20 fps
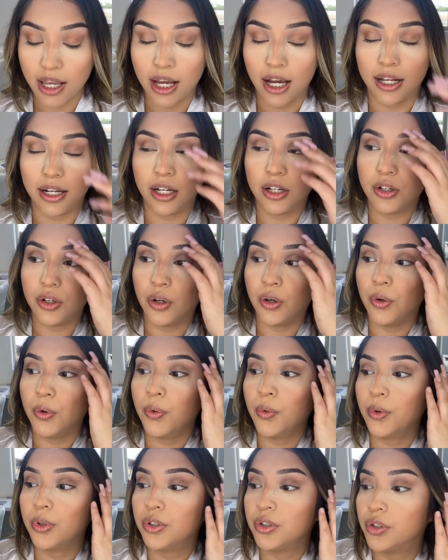And I
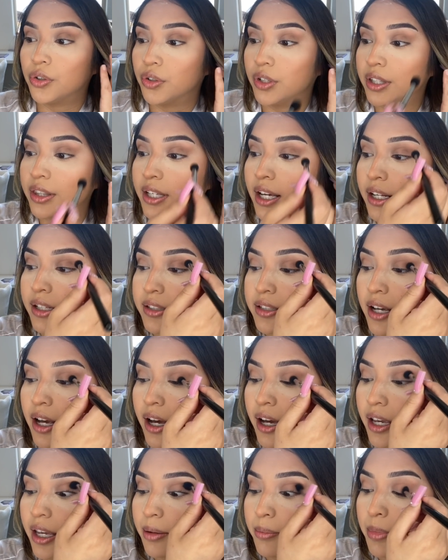know during that
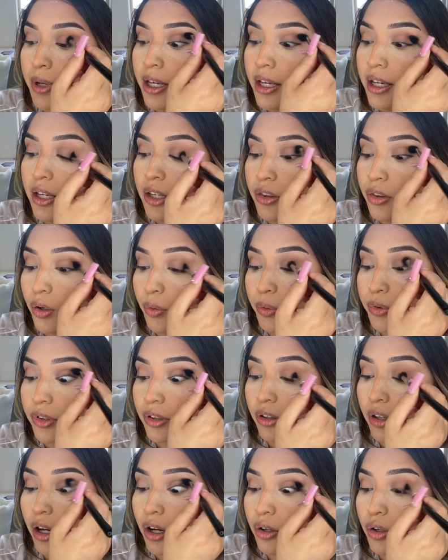time, there was a
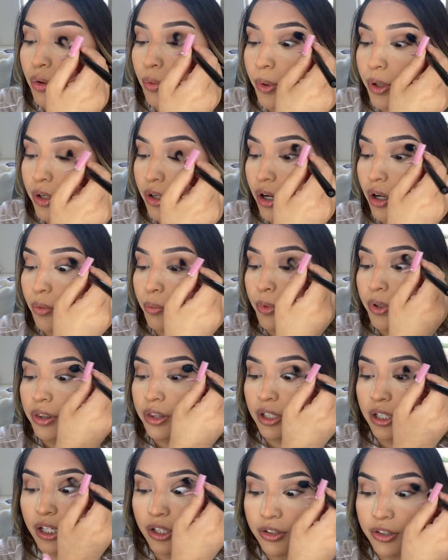lot going on with
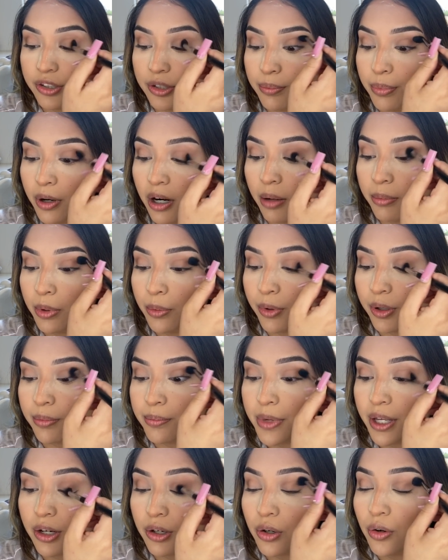the other department with
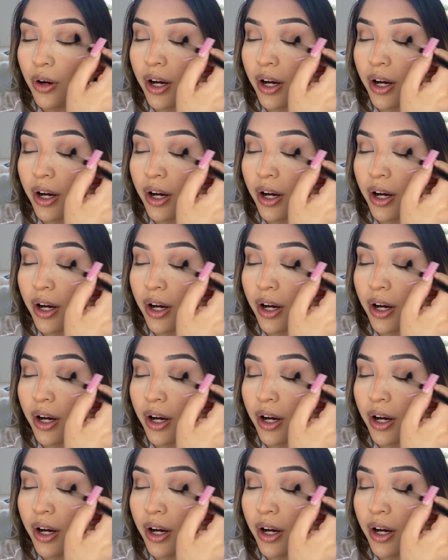medical.